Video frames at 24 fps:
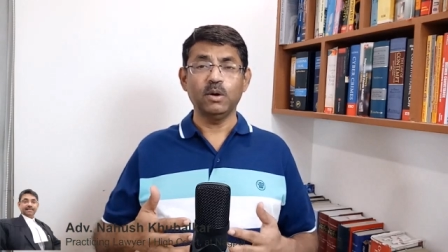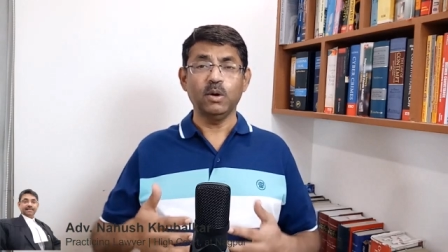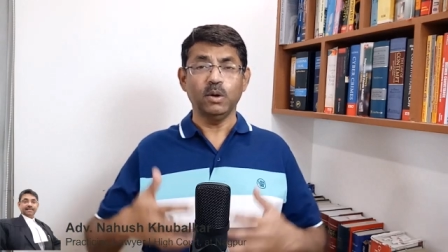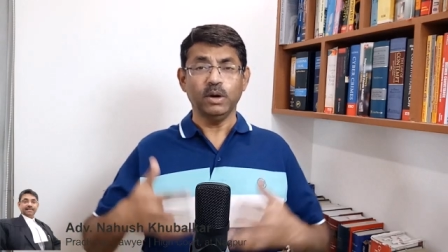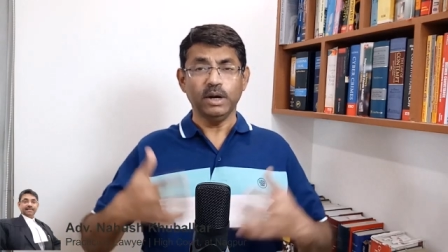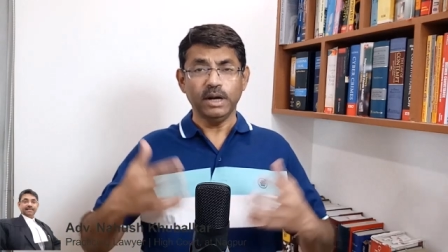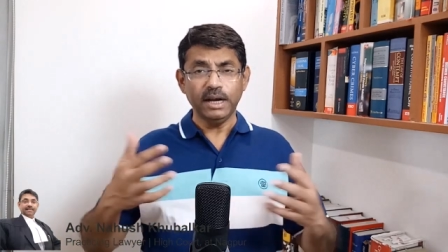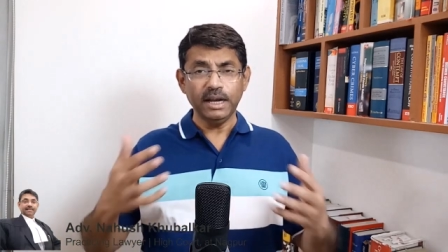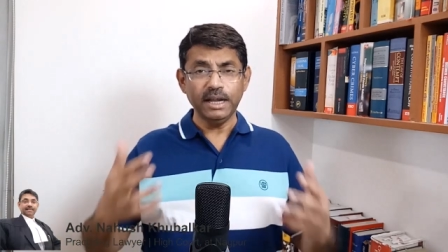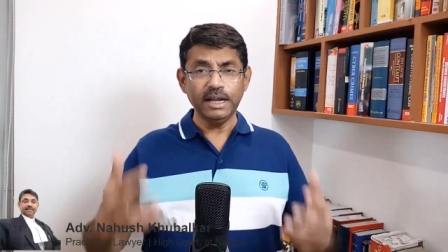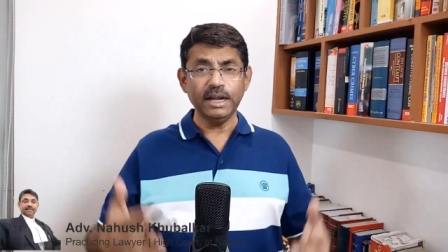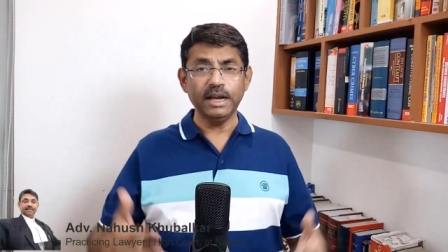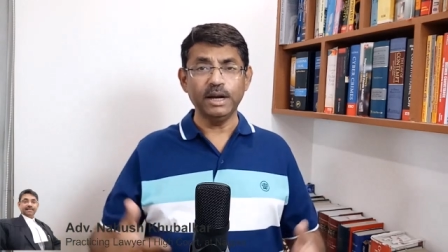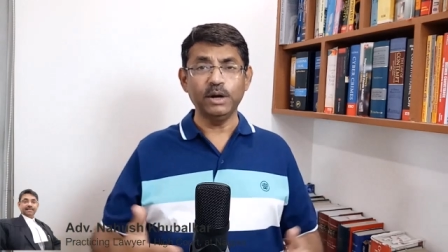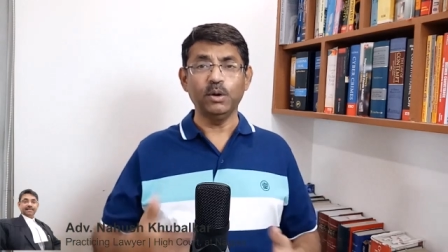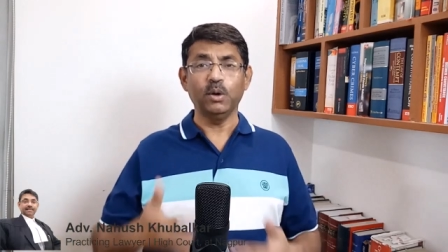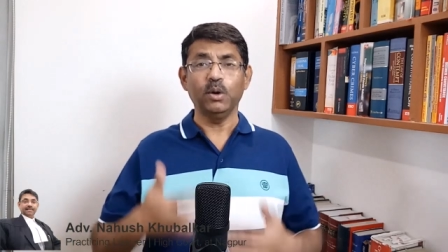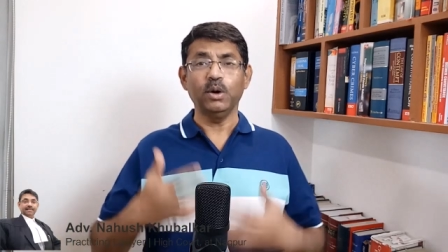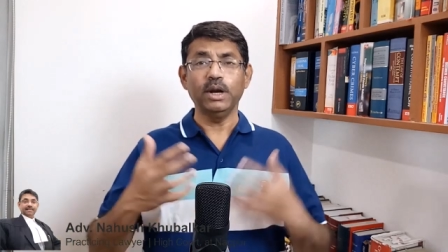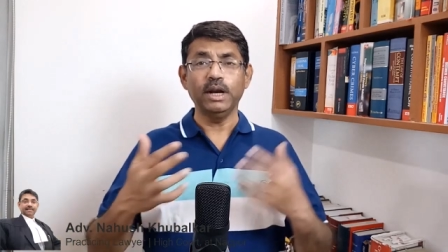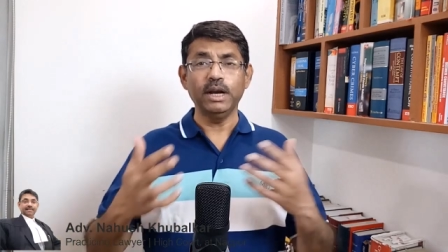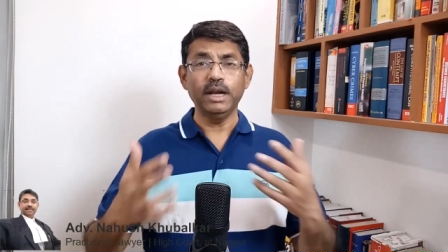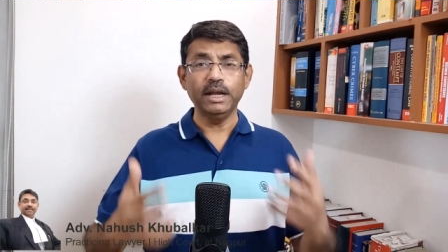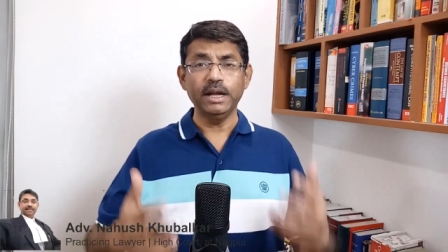only and
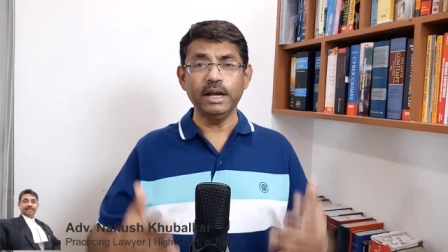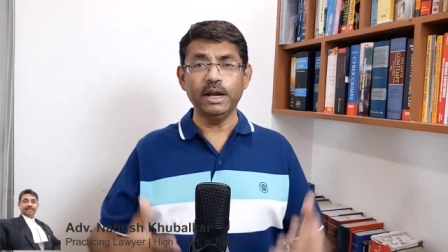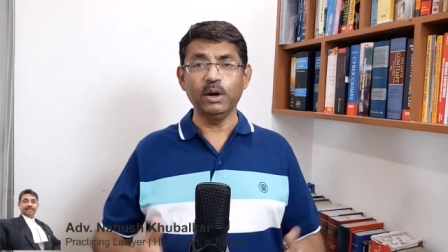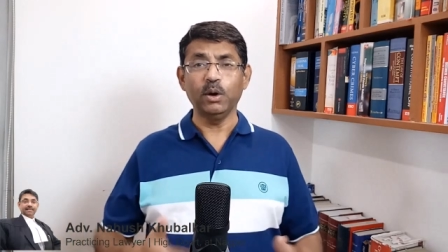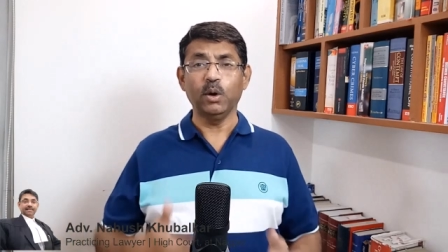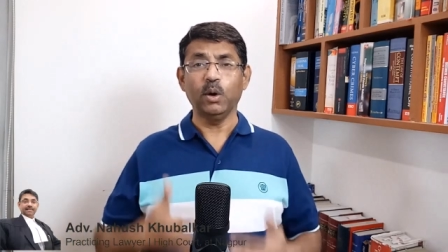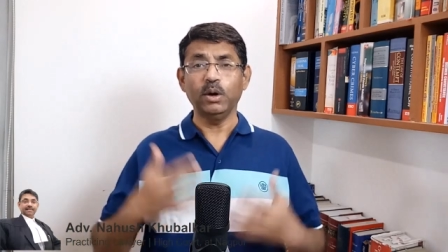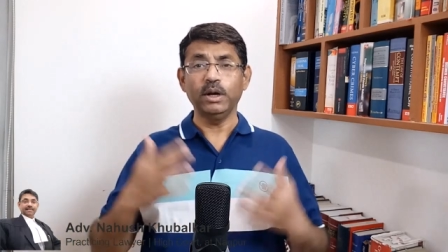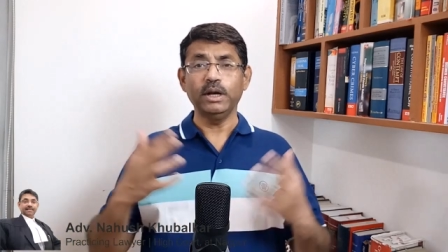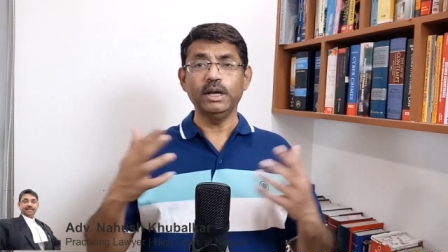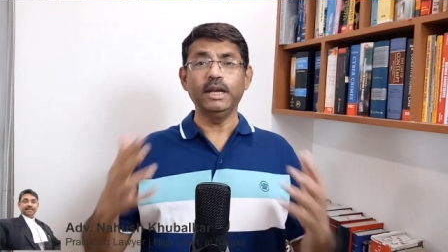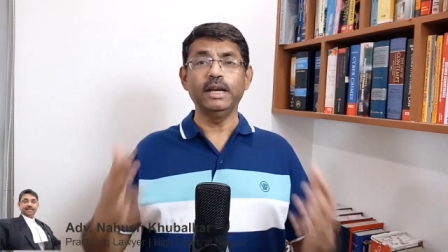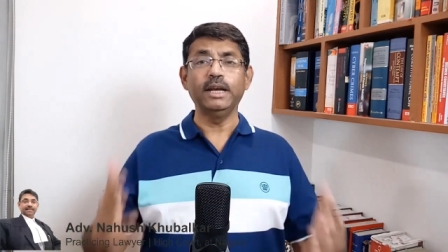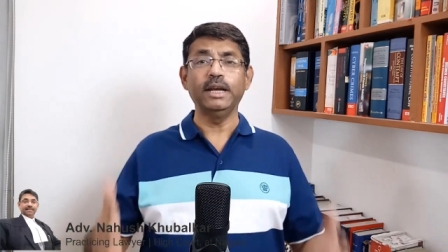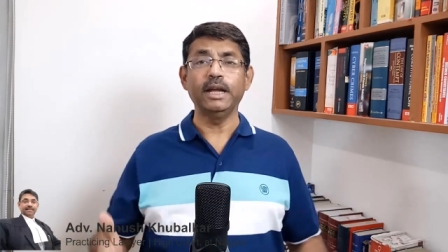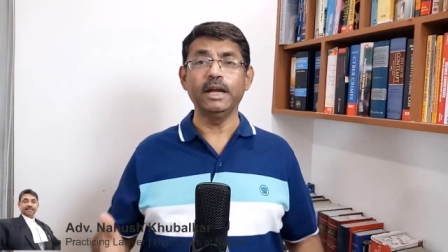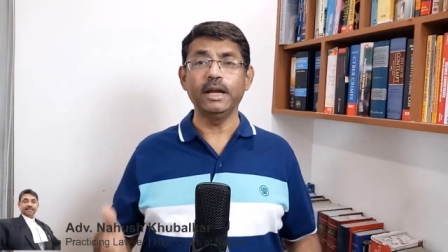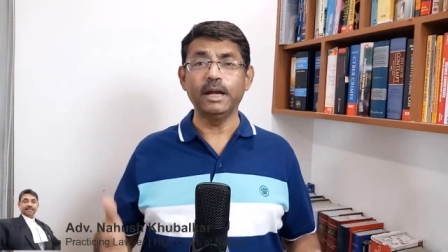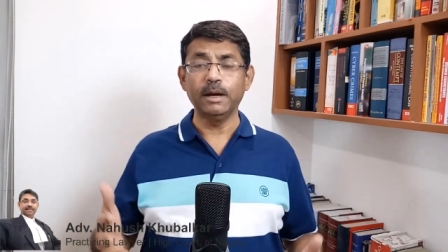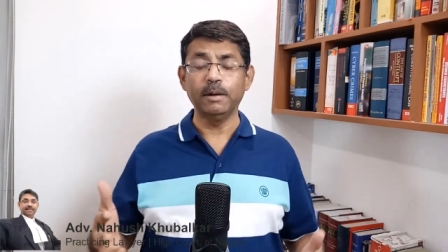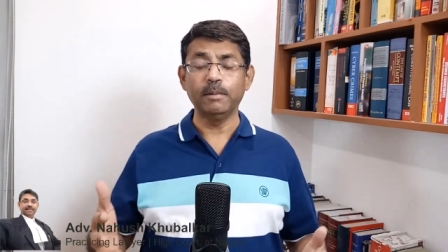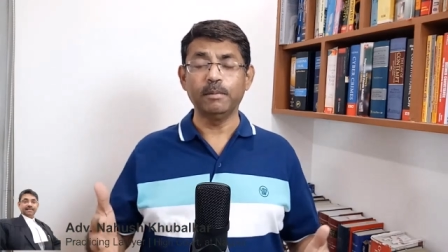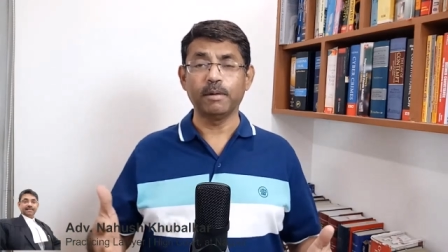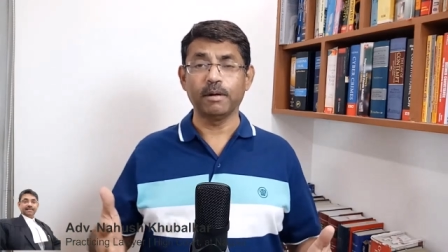only and only
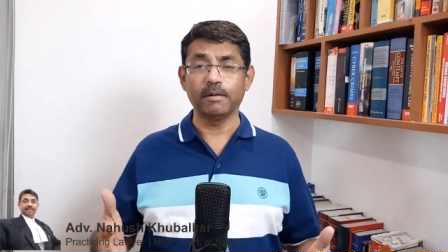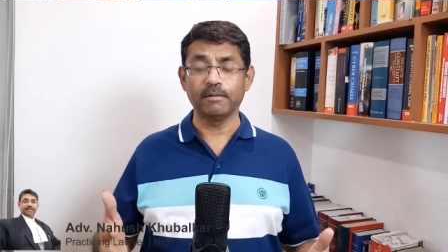legal